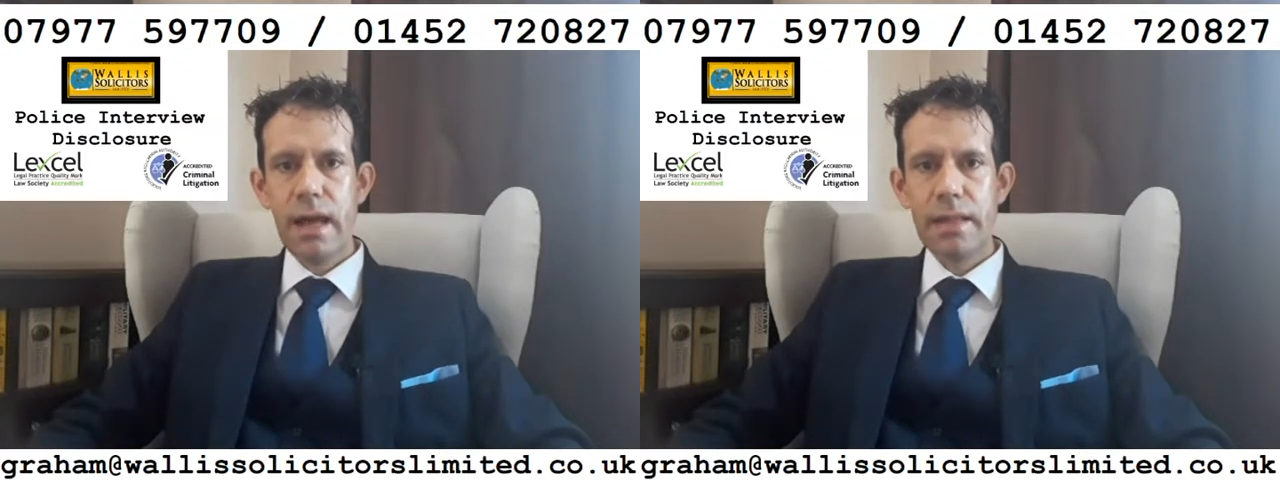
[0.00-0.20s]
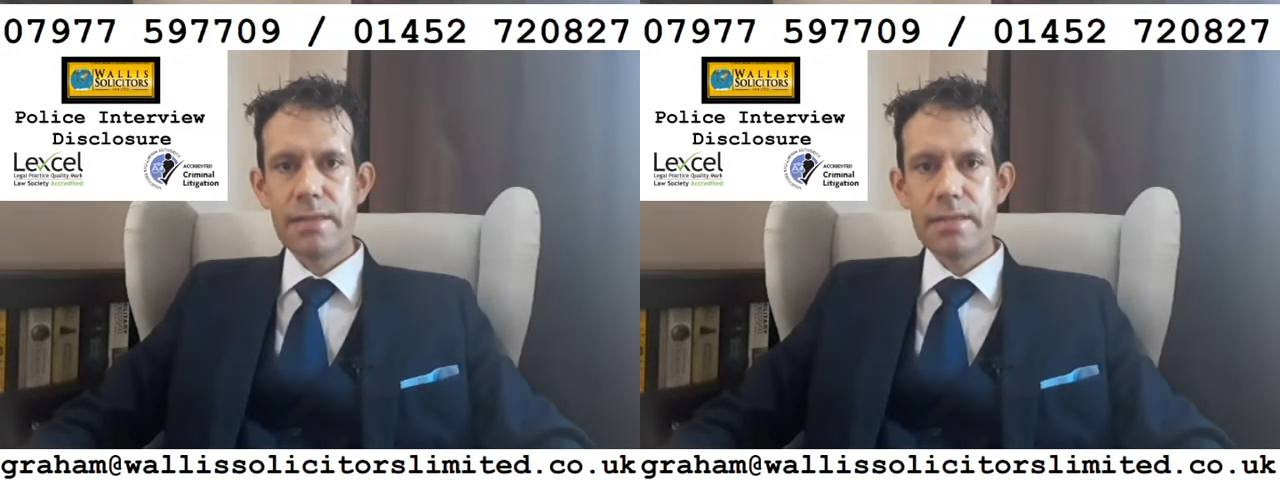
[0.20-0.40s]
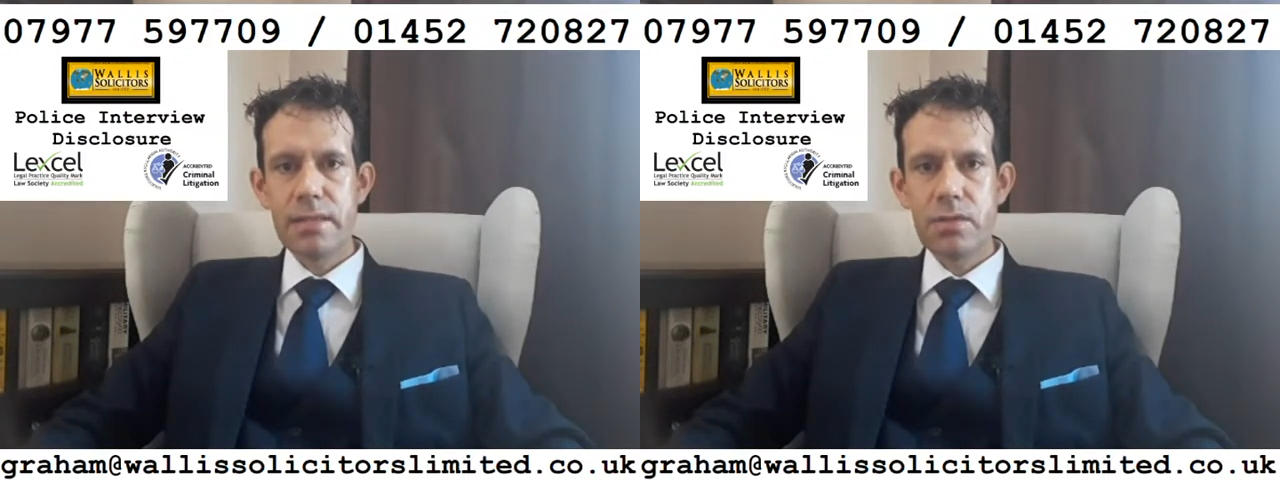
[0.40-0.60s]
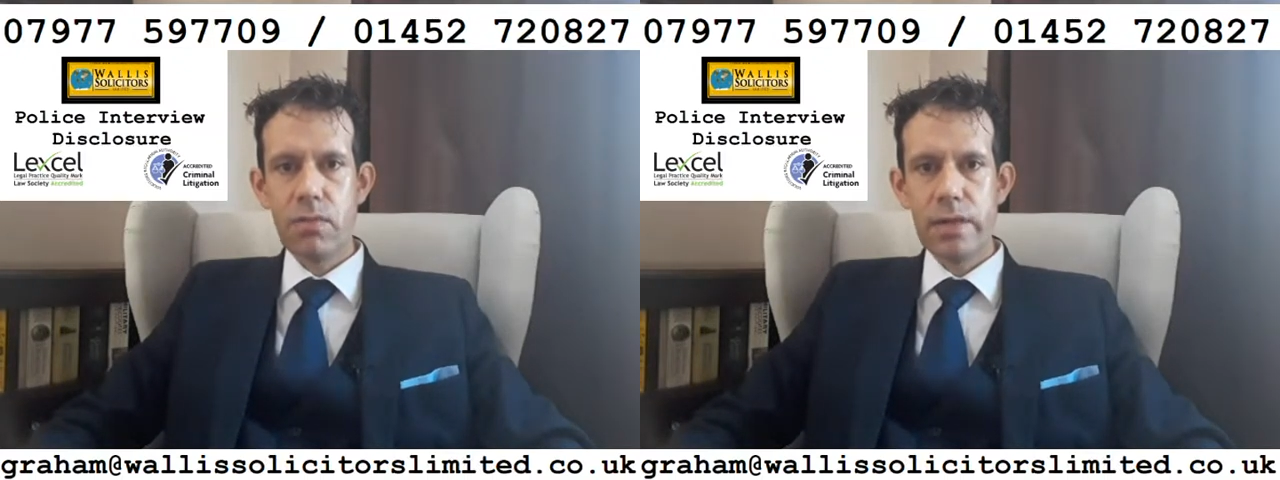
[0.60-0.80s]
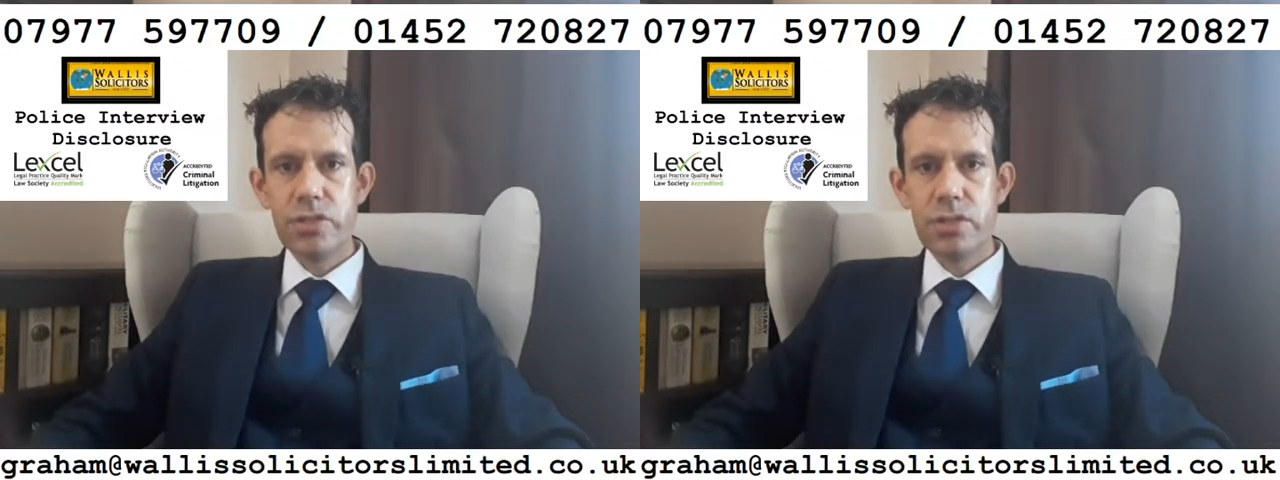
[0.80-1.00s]
answered
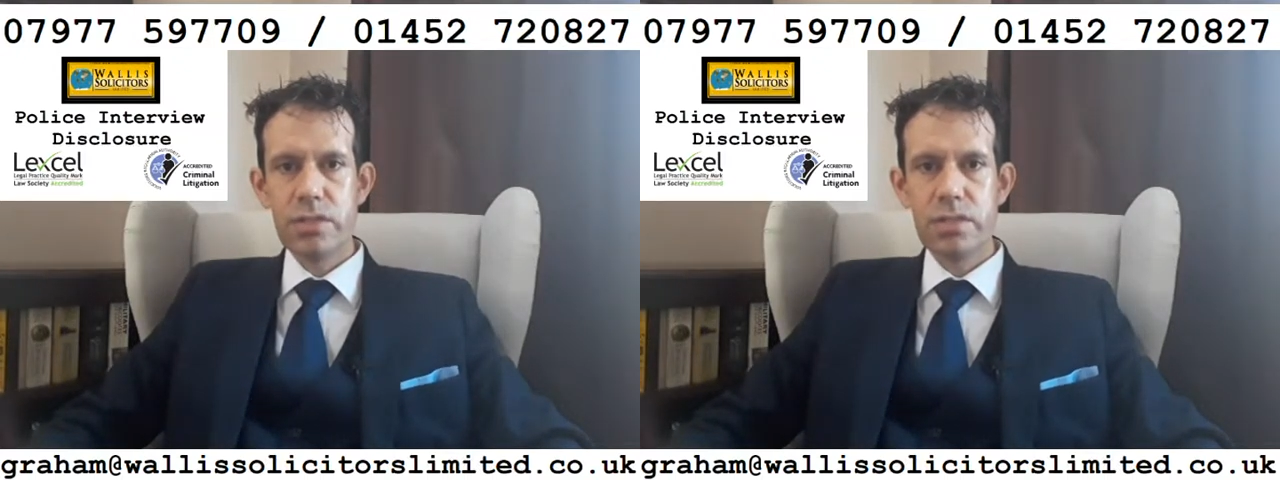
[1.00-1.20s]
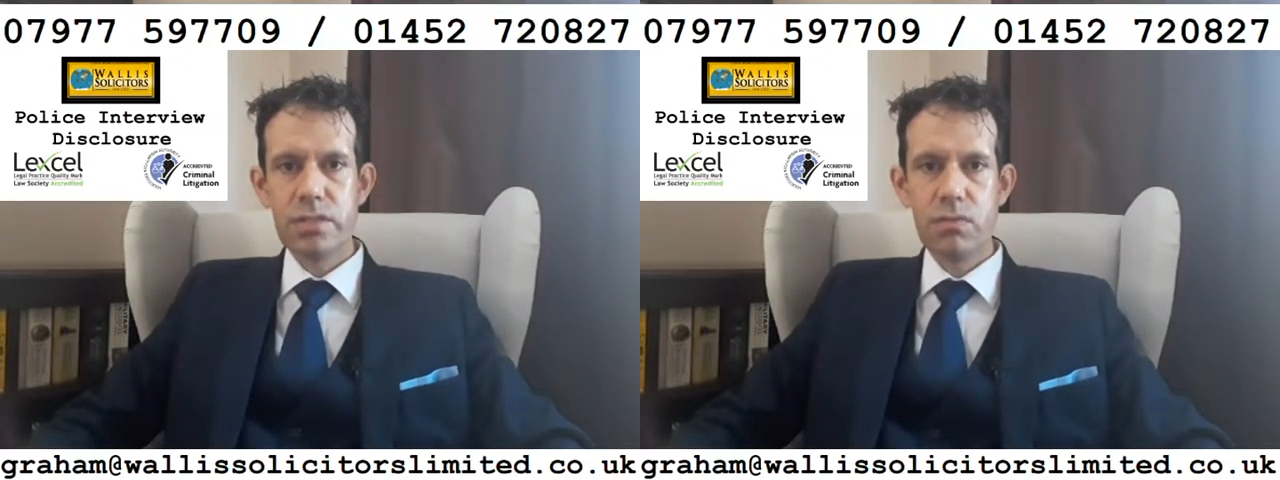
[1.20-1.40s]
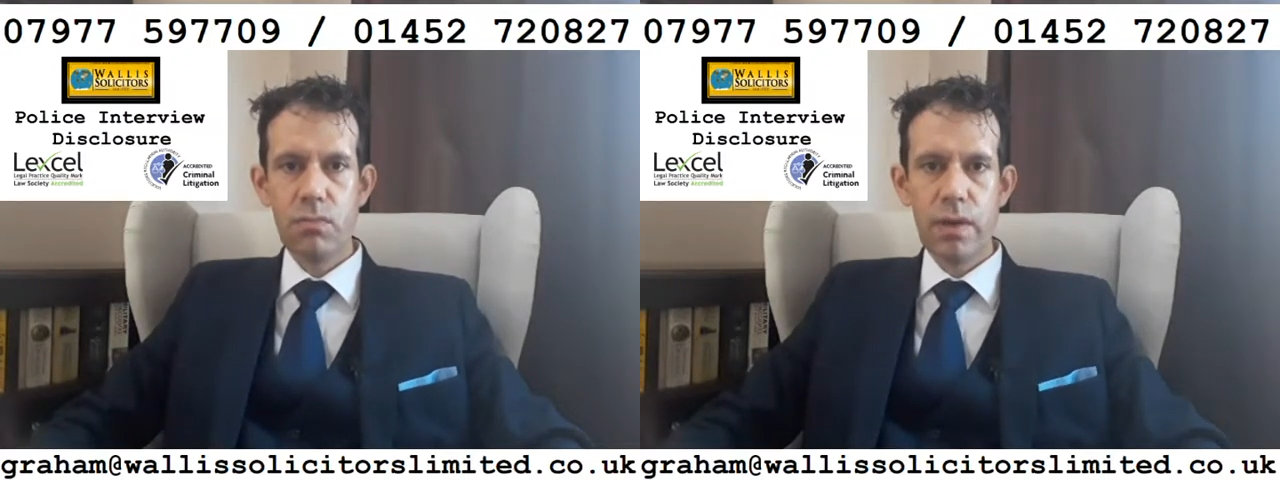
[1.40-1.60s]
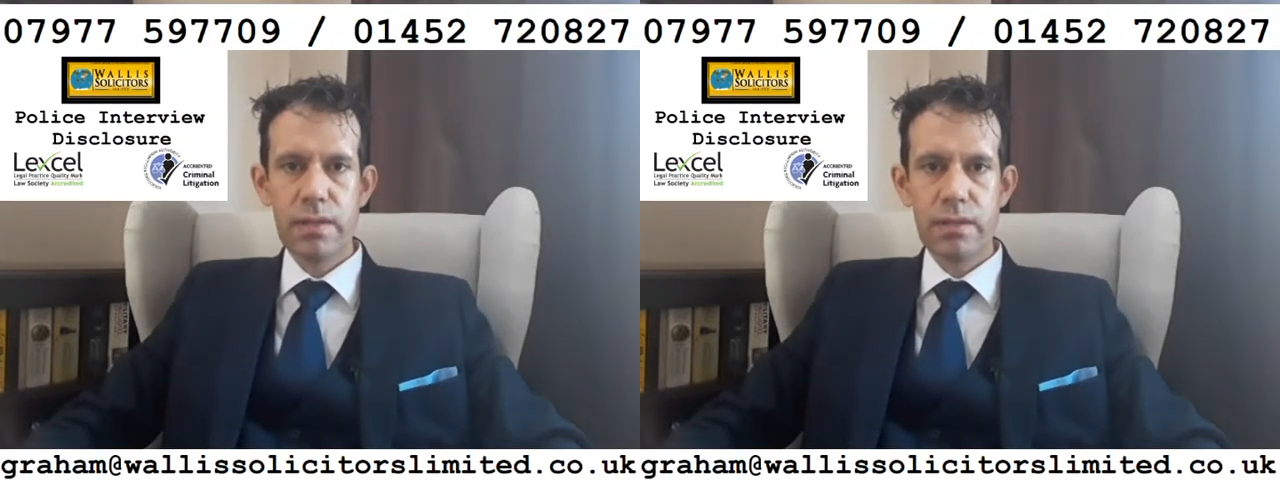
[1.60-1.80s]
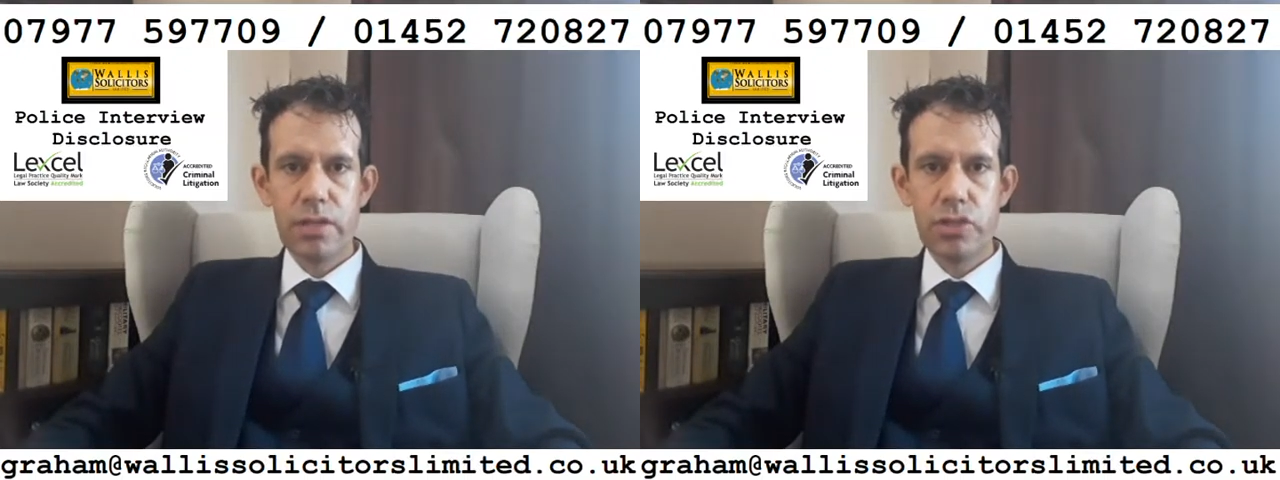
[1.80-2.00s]
questions,
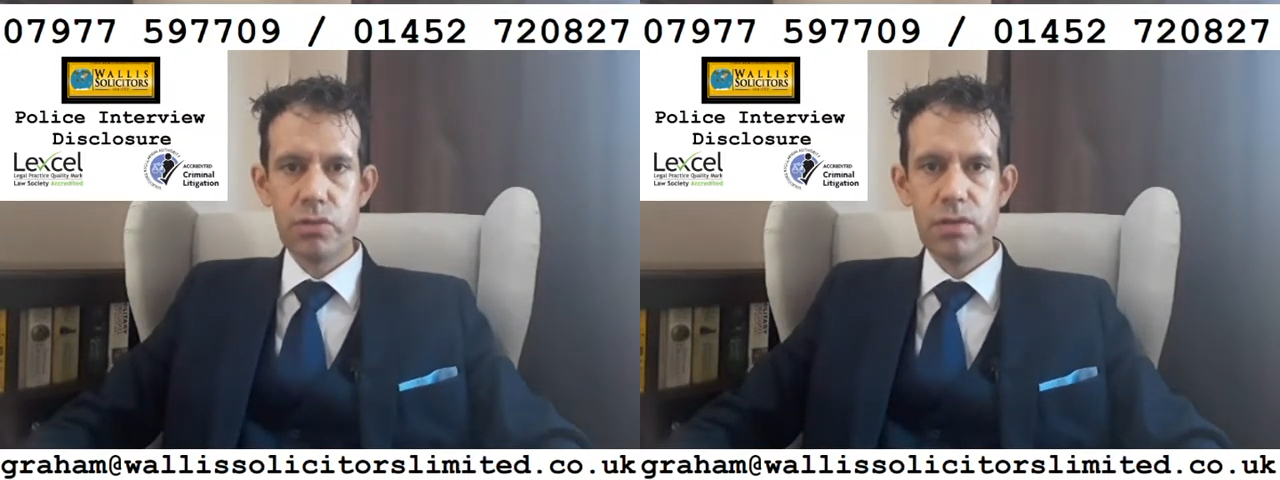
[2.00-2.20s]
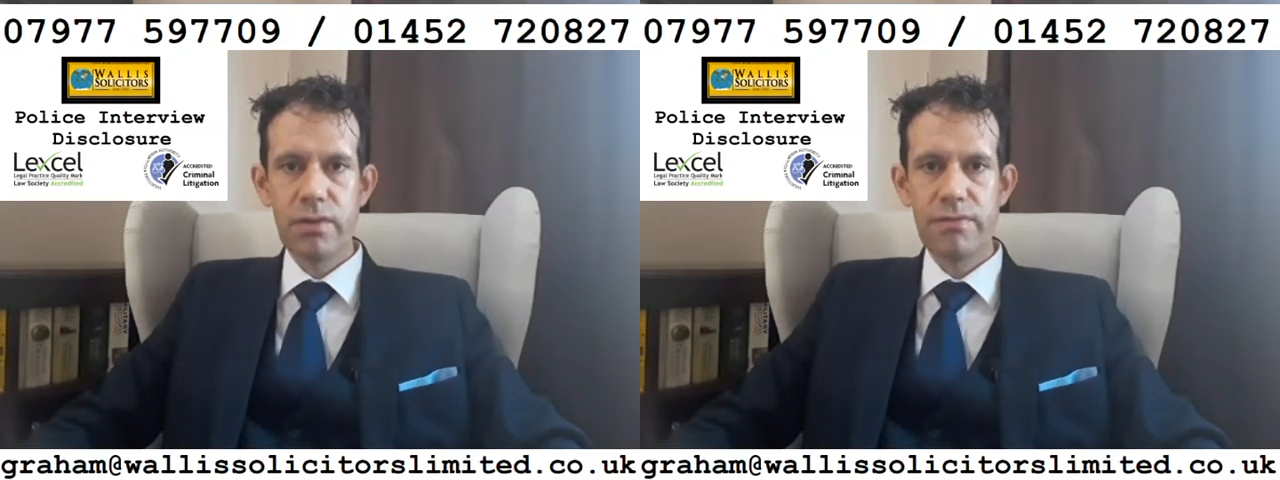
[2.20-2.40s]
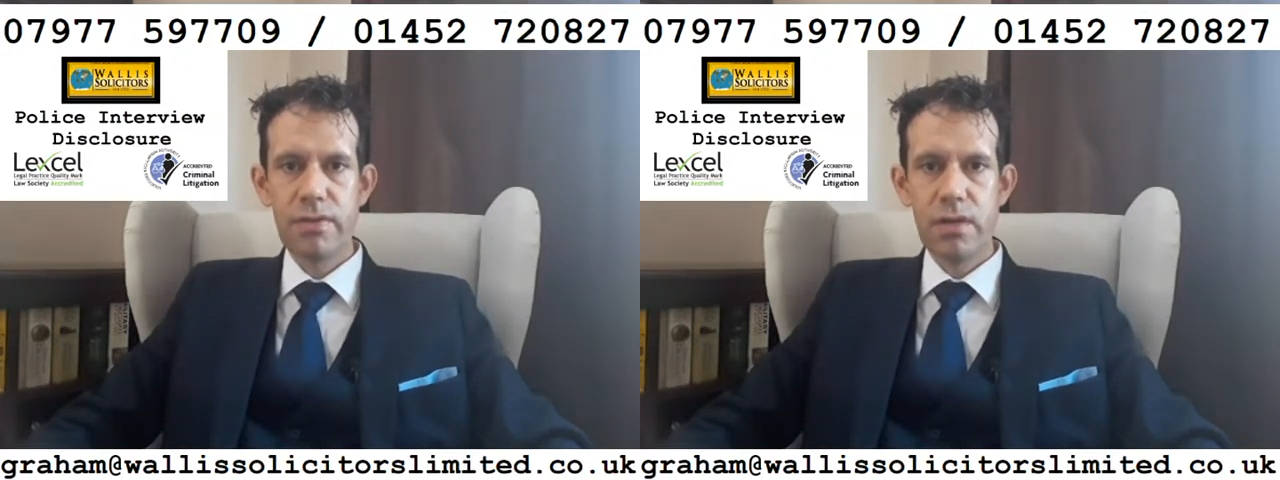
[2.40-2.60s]
whether they should have